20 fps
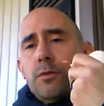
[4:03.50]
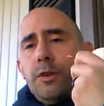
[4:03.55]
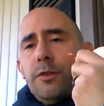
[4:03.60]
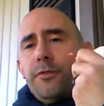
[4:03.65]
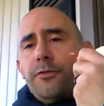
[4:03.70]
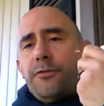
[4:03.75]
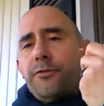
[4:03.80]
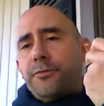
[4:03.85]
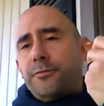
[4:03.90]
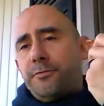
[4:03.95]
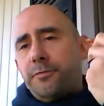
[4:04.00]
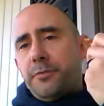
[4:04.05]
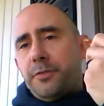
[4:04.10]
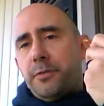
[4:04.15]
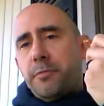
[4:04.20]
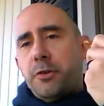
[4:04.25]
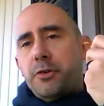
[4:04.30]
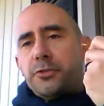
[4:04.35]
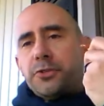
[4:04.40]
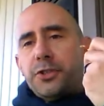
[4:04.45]
One of
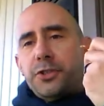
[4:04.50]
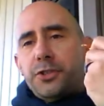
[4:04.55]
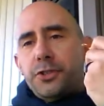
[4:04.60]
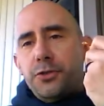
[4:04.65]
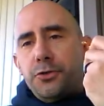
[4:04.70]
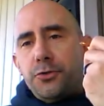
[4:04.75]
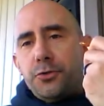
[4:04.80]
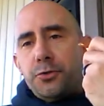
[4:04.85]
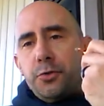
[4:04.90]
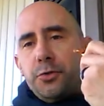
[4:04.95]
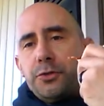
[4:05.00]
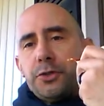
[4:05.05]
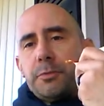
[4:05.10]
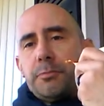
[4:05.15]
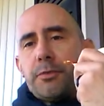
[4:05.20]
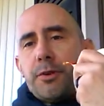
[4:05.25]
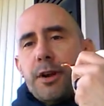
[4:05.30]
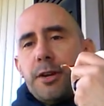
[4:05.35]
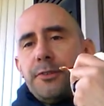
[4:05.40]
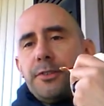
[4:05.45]
the most unusual
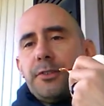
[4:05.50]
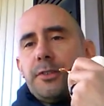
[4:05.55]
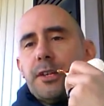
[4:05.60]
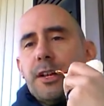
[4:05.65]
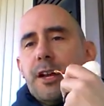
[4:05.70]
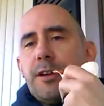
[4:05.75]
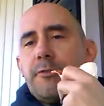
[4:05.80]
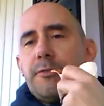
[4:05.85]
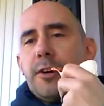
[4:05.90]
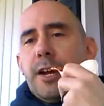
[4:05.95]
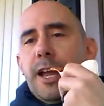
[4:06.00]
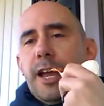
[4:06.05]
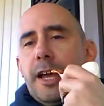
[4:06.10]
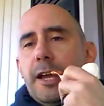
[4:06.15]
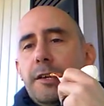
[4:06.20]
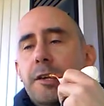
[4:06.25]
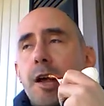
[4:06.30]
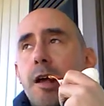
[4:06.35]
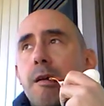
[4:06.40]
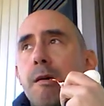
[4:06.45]
surprises I ever
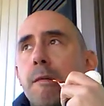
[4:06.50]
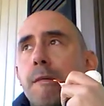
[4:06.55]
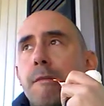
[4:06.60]
had